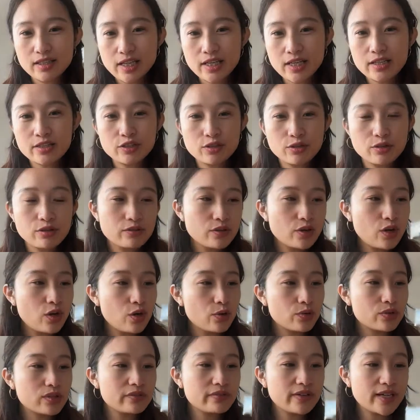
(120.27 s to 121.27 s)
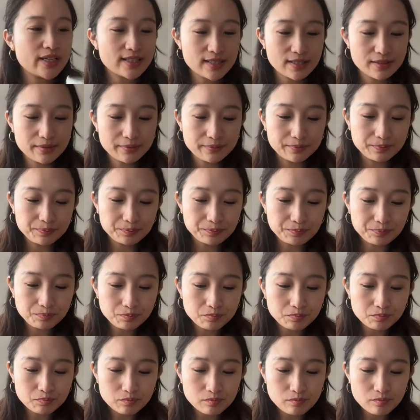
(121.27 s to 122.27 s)
in your own device.
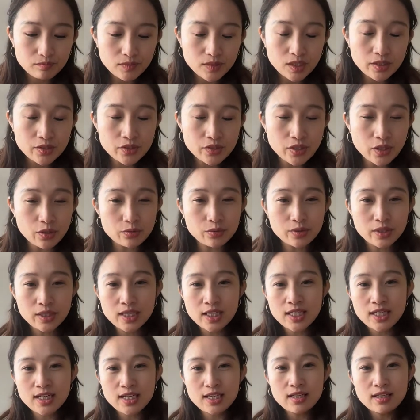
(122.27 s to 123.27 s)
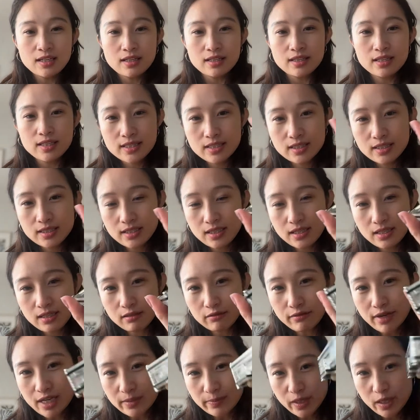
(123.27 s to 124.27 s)
So this is a
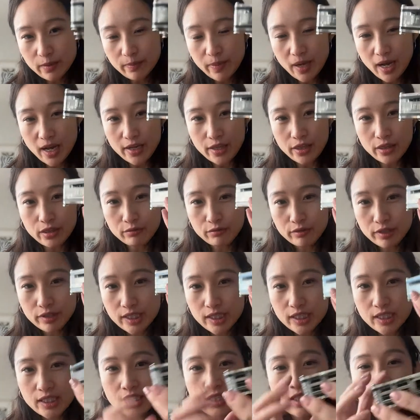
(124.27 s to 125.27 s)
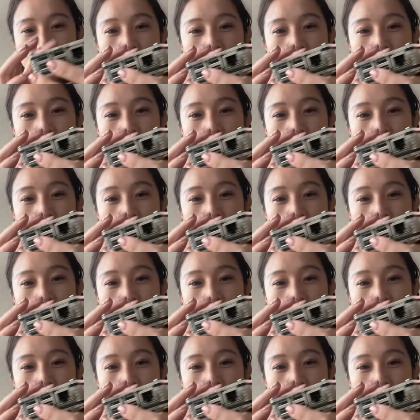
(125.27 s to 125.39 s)
Raspberry Pi 3.